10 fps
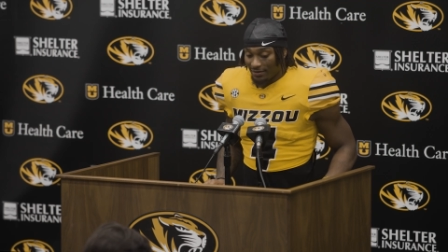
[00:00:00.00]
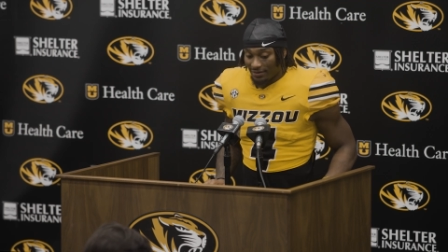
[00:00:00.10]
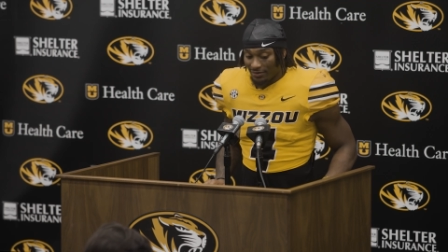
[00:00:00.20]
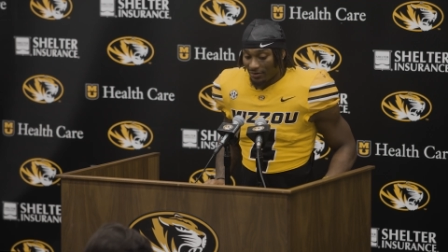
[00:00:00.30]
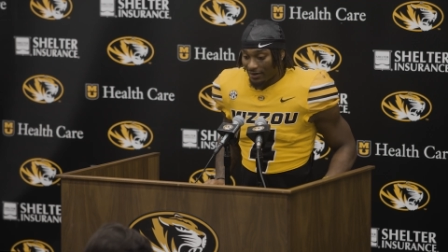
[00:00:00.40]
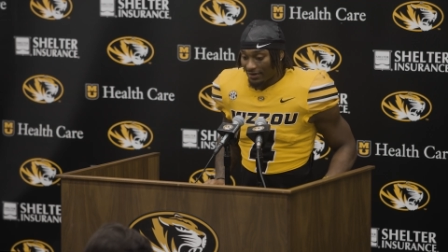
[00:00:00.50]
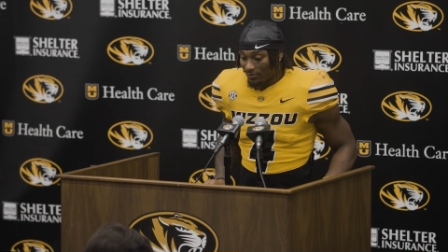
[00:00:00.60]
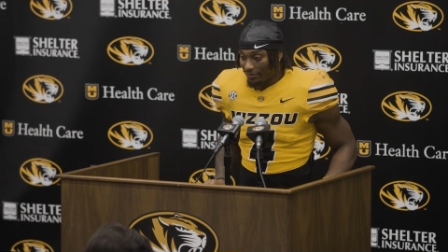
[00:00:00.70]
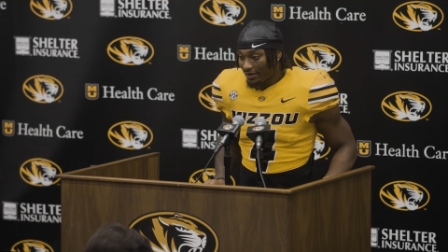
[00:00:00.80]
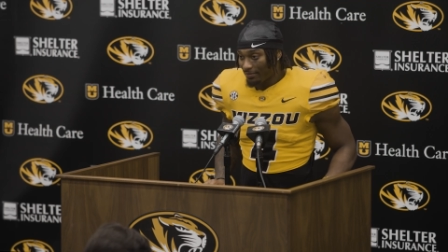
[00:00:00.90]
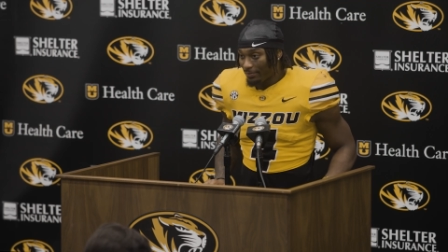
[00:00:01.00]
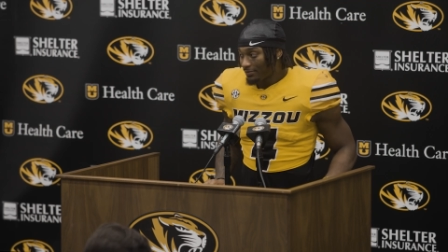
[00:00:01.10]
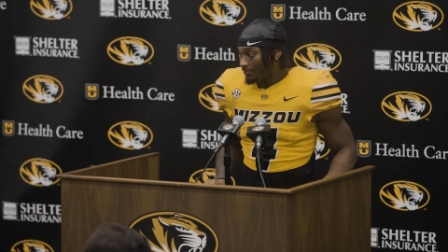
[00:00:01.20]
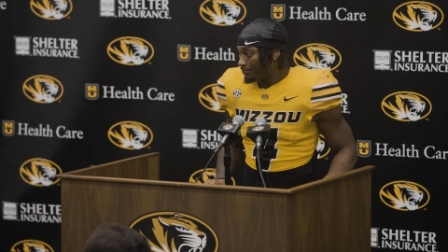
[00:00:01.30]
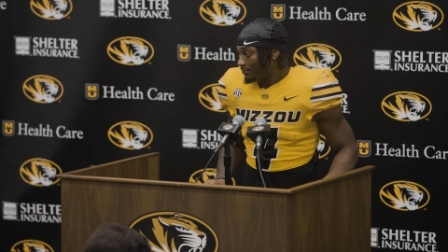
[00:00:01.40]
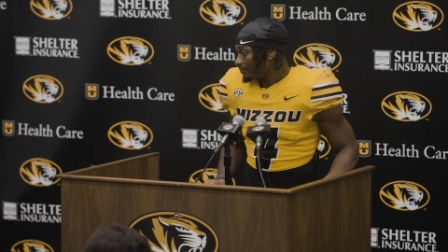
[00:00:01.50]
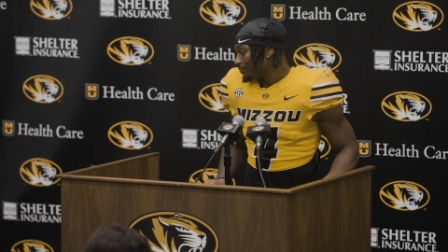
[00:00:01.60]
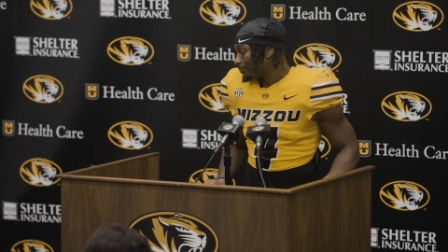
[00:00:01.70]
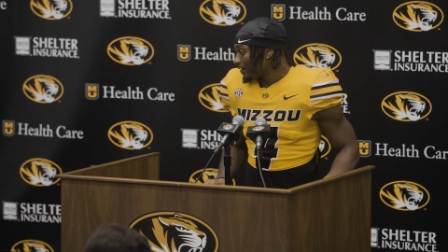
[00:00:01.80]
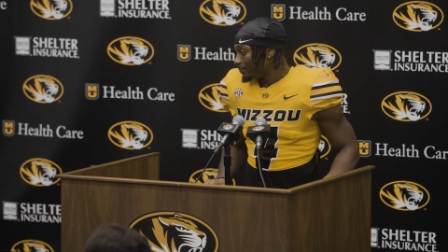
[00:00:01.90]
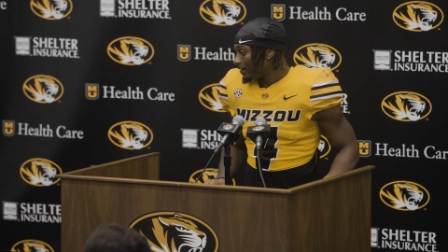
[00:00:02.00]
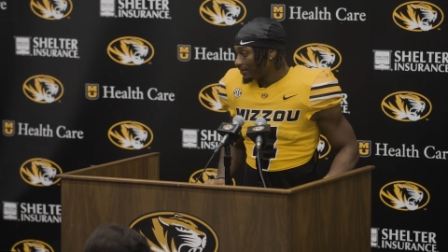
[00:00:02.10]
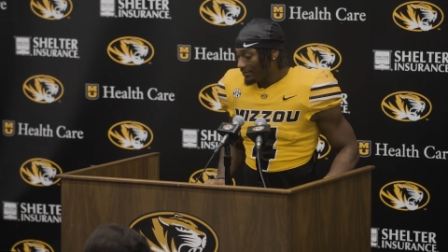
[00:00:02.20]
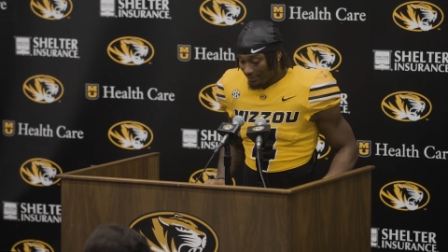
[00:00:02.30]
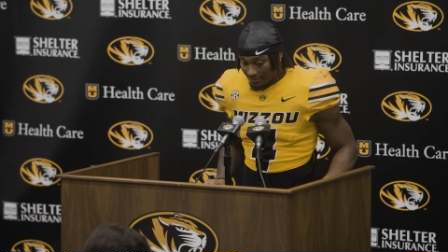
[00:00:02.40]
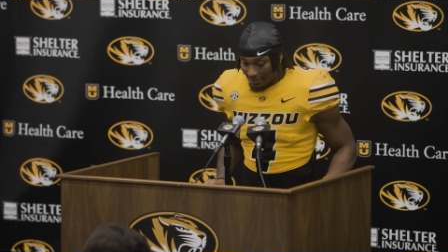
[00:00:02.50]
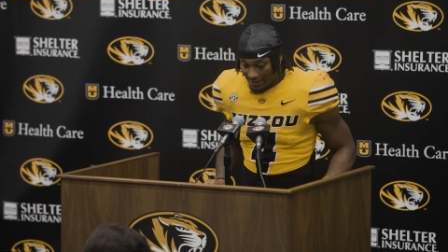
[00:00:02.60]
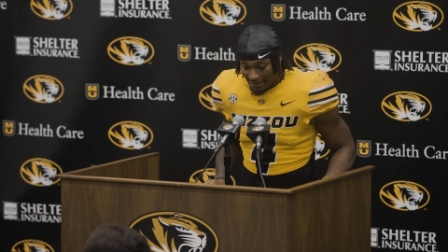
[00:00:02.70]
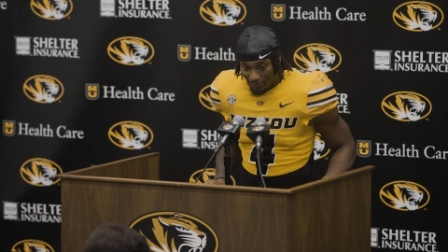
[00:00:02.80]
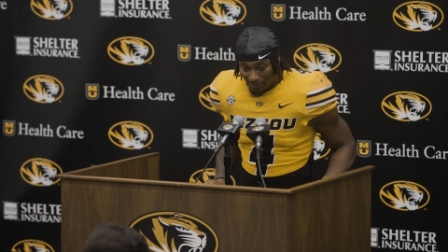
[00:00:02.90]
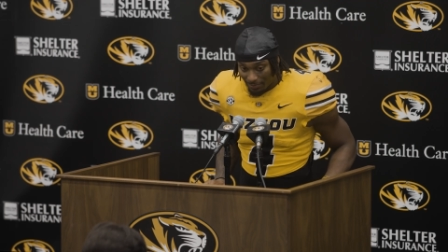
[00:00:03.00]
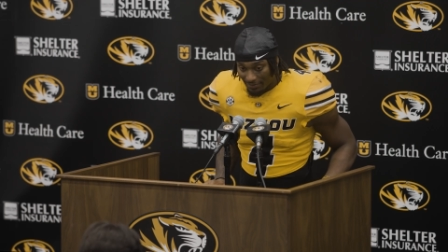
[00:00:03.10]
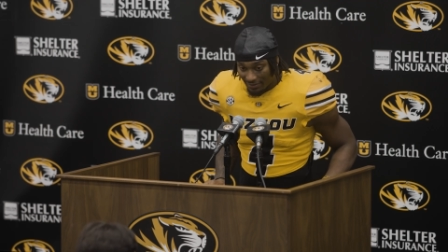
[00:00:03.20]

You know, that's one of our best playmakers. I think one,